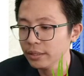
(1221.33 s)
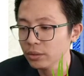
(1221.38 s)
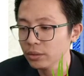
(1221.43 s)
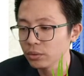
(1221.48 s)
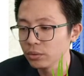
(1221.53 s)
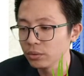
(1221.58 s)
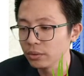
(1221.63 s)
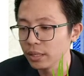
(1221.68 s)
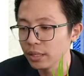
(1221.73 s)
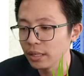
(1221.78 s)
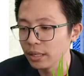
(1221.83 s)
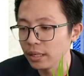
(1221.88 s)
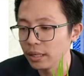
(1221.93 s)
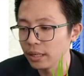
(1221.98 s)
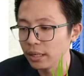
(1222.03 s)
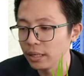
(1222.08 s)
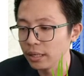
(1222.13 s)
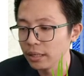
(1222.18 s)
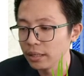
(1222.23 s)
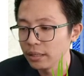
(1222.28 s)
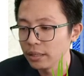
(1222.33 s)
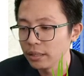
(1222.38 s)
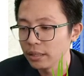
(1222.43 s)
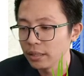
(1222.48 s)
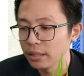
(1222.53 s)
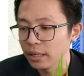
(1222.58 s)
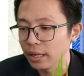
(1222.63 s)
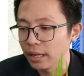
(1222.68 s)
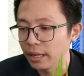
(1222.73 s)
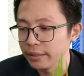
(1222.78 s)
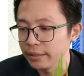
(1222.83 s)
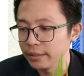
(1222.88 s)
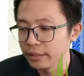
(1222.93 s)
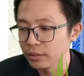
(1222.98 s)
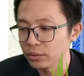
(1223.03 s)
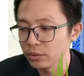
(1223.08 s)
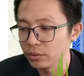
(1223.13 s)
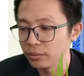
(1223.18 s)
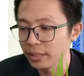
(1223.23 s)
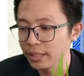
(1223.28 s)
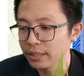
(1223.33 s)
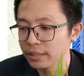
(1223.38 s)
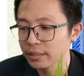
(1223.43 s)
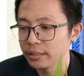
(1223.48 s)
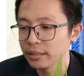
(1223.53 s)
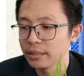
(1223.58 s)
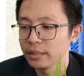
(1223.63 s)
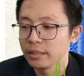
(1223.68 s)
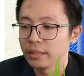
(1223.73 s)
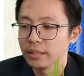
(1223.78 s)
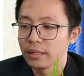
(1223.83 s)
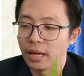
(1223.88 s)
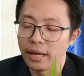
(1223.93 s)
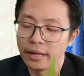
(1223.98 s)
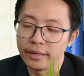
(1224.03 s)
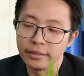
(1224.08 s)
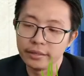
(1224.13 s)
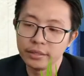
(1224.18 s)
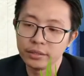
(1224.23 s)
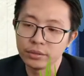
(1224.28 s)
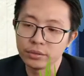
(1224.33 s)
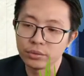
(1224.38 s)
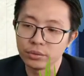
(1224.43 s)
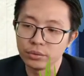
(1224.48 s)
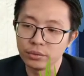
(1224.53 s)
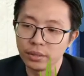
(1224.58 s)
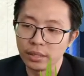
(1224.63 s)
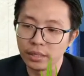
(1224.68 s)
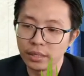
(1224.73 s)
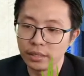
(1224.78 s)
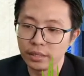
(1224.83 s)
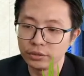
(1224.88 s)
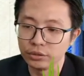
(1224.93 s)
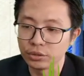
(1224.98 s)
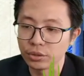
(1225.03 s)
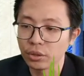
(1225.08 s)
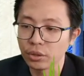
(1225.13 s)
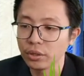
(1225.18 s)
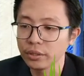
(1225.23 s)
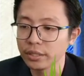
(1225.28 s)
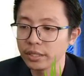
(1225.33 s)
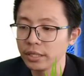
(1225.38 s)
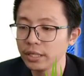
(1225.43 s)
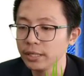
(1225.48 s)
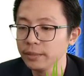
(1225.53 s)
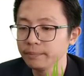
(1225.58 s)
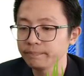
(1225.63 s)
to what? I need to draw the